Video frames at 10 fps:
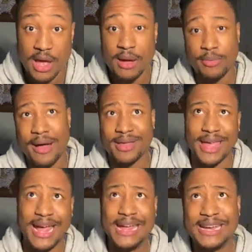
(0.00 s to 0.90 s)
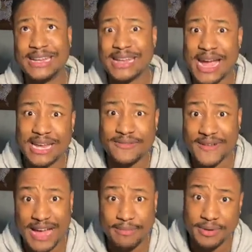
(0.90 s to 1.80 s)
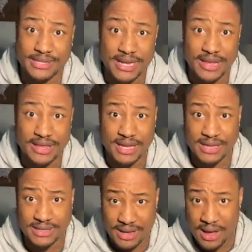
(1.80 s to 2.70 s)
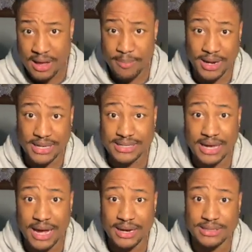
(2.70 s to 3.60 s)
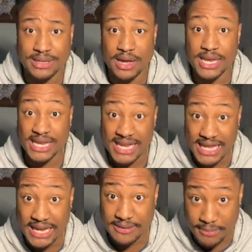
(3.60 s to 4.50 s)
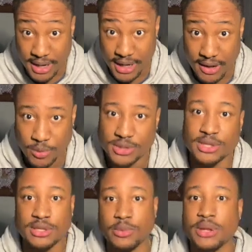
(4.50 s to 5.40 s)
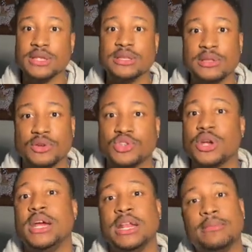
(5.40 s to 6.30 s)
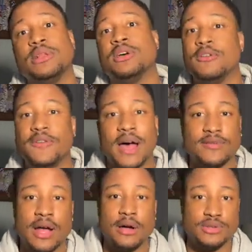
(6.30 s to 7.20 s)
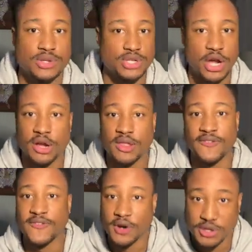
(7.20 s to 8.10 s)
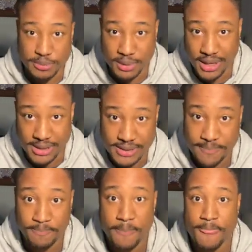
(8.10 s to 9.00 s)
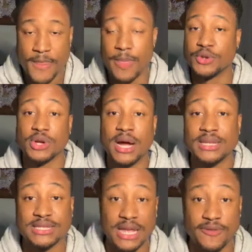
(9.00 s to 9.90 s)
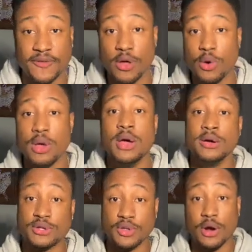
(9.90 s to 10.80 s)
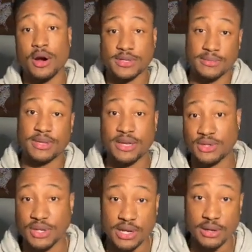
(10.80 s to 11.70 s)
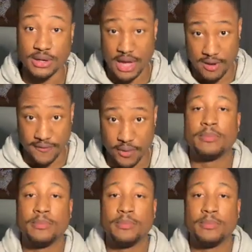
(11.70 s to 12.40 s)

Probably 80 to 95% of these penny stocks need money, which is the reason they're trading below $5 a share in the first place. And they're trying to stay afloat, so there are some things you need to look out for.